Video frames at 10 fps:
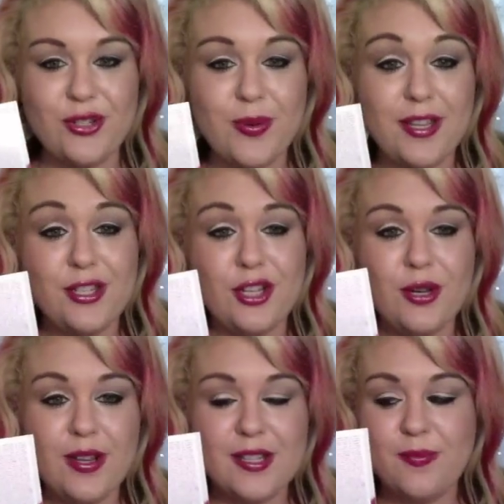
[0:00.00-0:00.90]

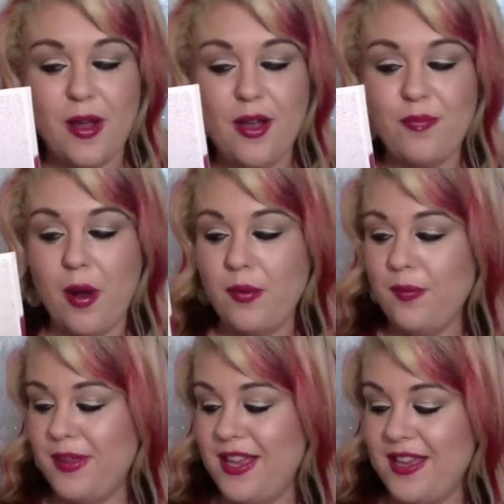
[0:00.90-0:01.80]
22 is
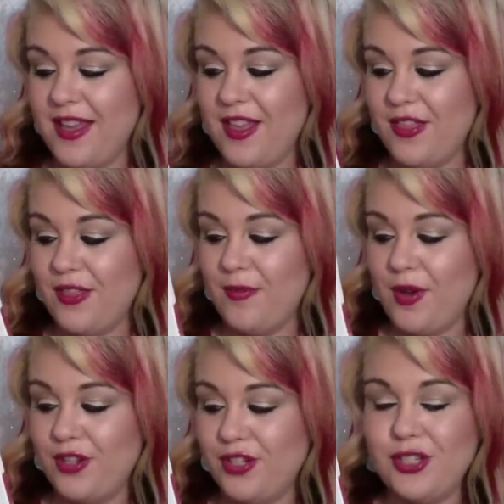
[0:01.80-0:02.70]
probably the
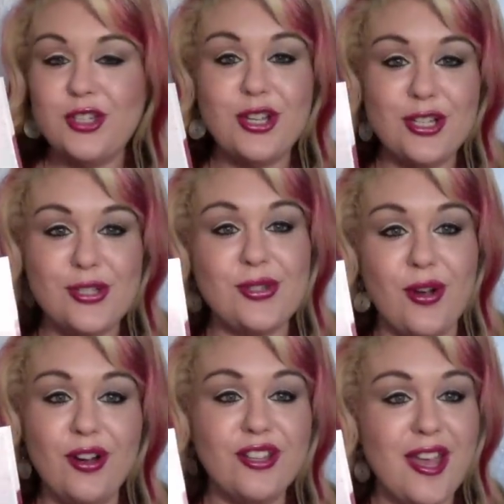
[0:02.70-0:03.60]
most cutest
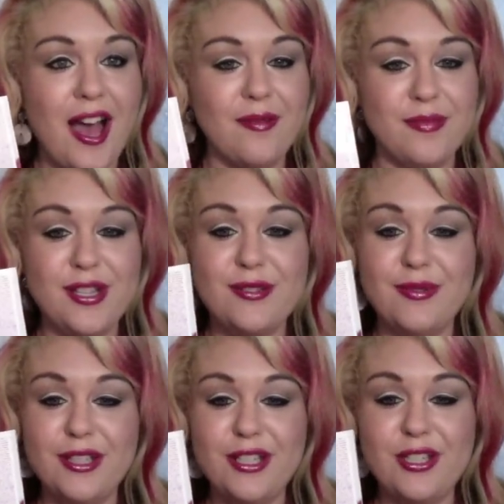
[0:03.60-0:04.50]
song on the album. It's
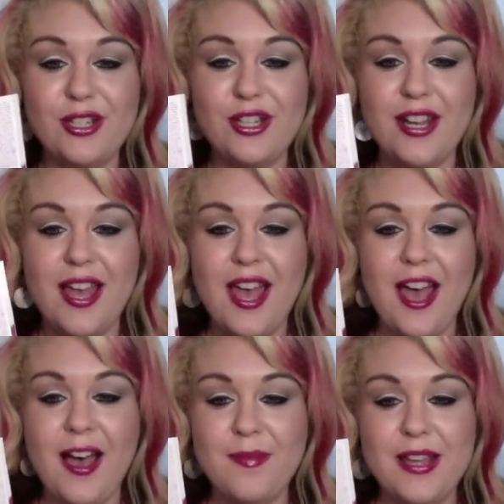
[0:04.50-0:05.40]
really cute.
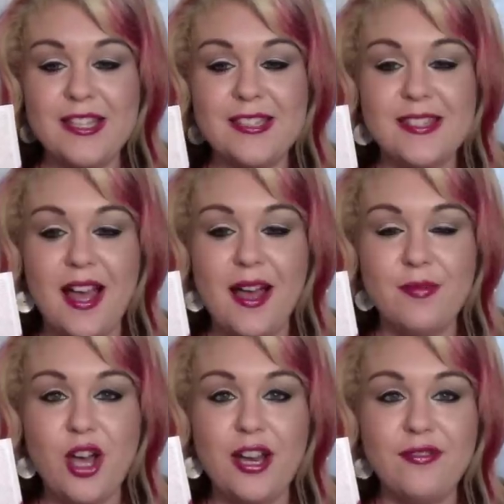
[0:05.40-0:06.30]
It's
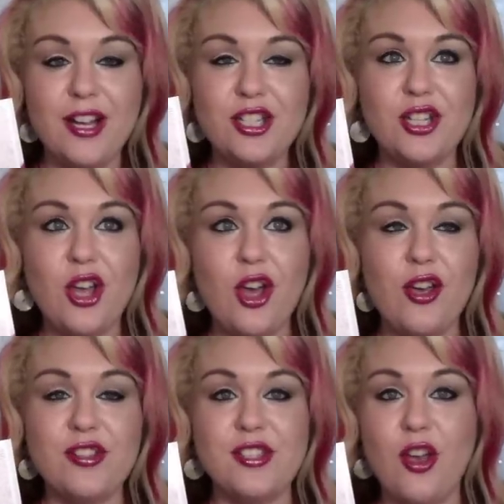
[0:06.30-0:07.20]
kind of like
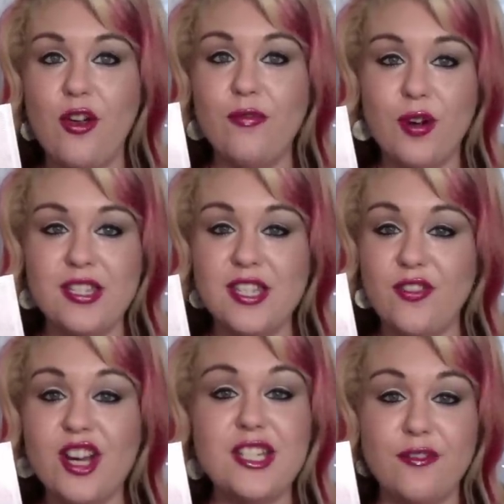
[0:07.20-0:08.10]
her voice is
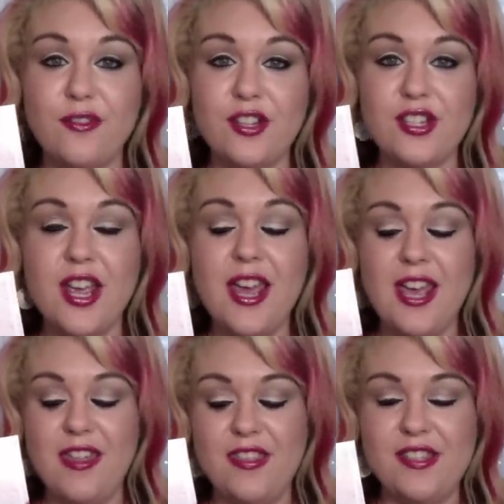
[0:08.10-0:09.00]
very different
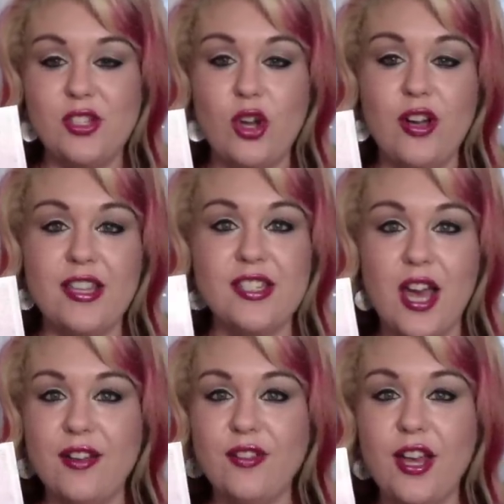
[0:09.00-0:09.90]
in this song. It's
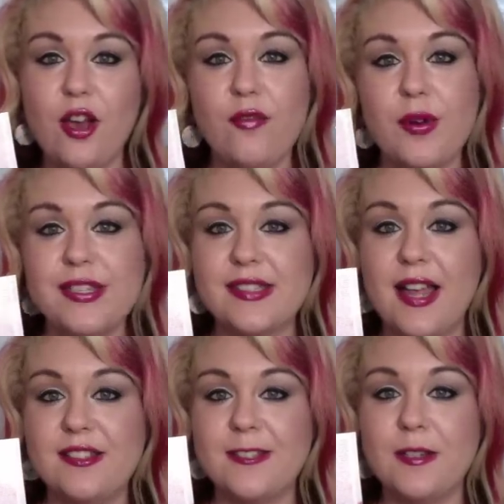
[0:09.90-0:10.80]
kind of like her voice
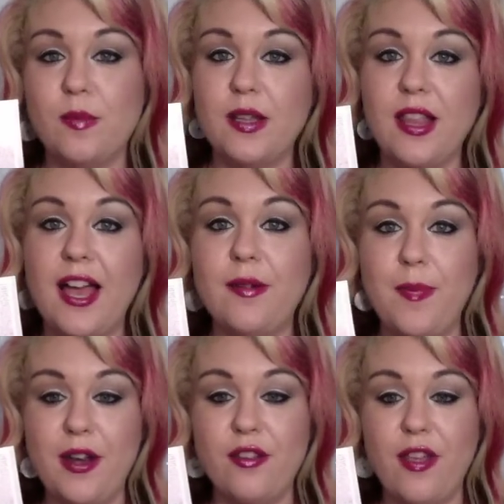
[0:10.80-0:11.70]
sounds a little bit like
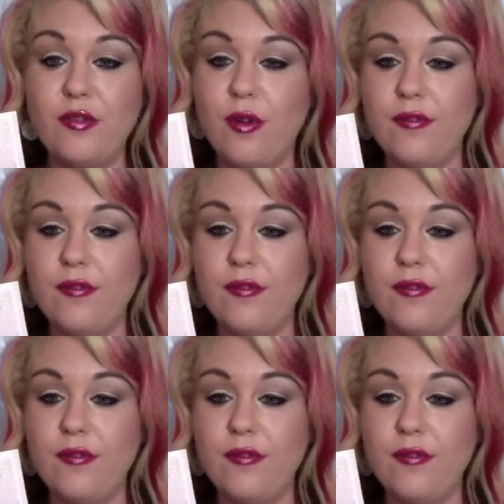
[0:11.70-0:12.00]
Better Than